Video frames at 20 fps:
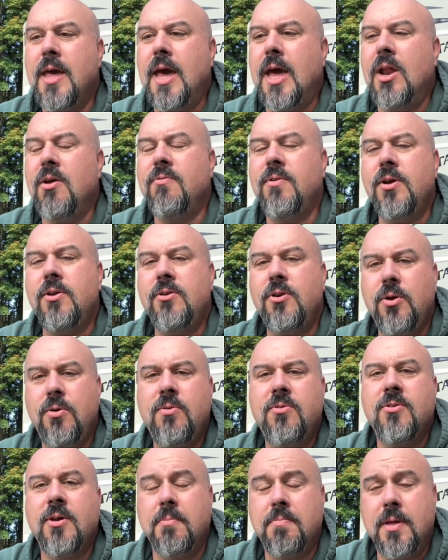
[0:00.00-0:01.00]
And if you do
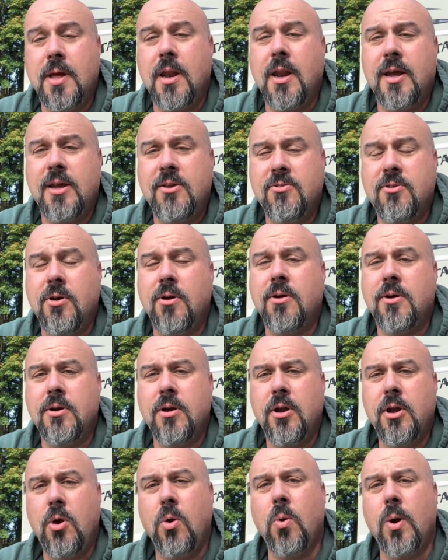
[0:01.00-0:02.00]
something like start
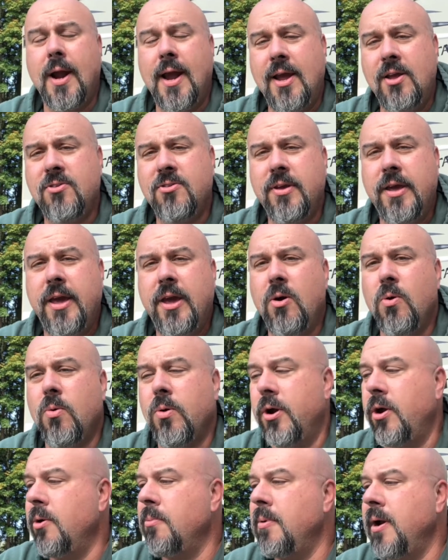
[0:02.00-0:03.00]
your AC or
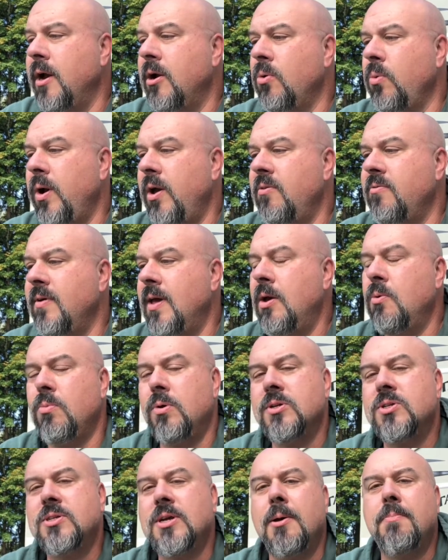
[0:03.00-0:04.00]
your microwave, it will
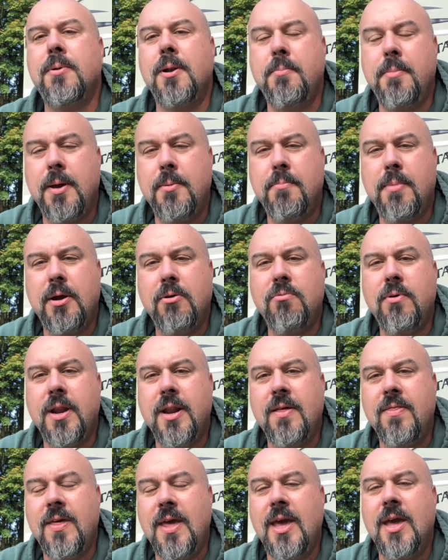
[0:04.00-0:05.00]
supplement by
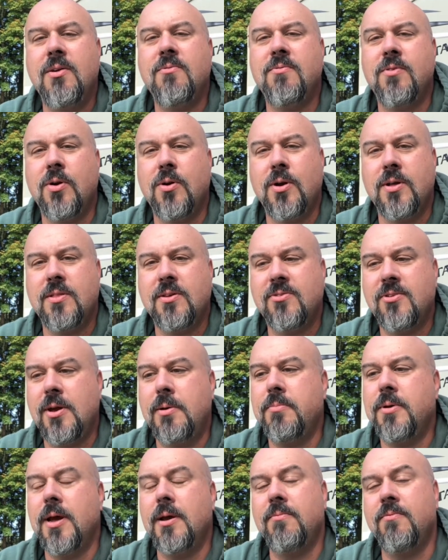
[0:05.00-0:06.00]
running the inverter at the same
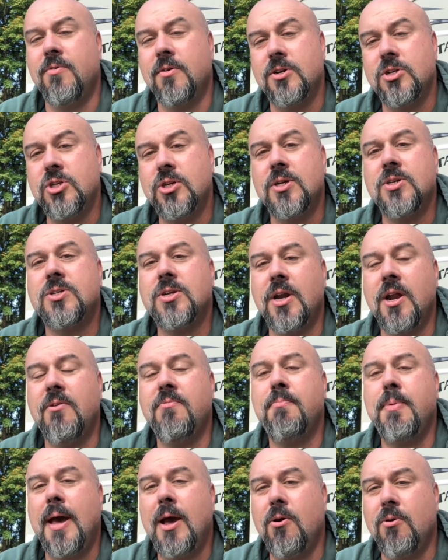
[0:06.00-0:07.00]
time for just enough
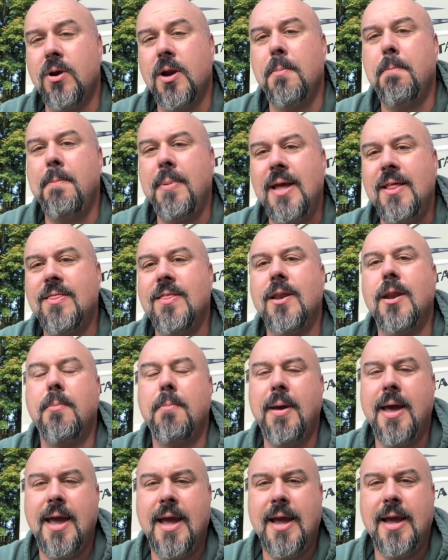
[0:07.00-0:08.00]
power to meet the
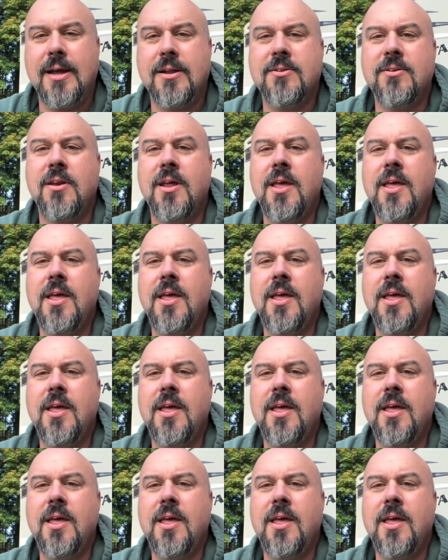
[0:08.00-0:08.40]
demand